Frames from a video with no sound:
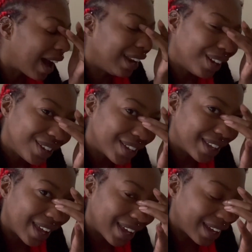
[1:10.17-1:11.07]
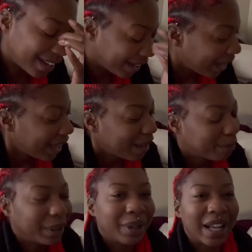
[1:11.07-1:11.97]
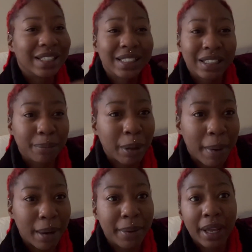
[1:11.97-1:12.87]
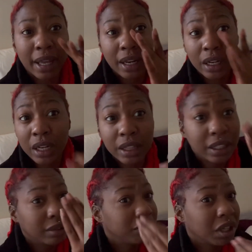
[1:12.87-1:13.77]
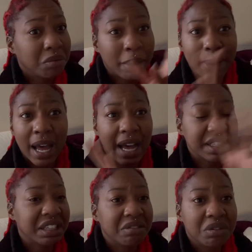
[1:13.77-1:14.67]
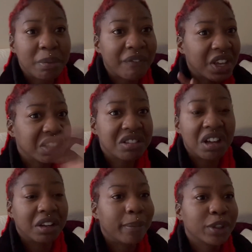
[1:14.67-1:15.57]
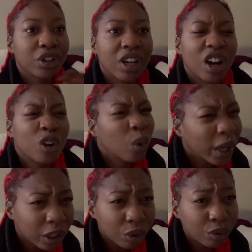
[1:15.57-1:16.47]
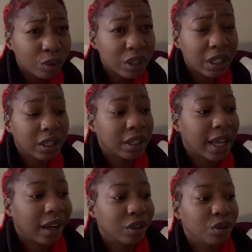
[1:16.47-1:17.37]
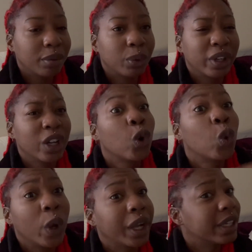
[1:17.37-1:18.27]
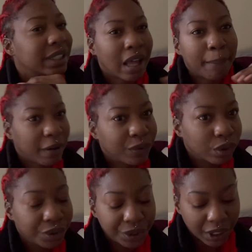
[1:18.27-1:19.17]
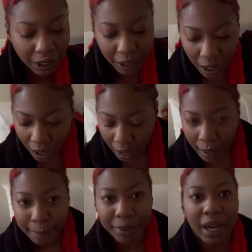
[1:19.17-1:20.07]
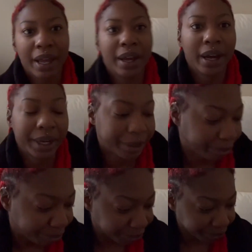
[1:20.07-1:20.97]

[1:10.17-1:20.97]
i know you can but i just jumped up out of bed nothing didn't wipe my eyes didn't do my face nothing i'm gonna show y'all a quick little routine that i do in the morning quick it's not my full routine but um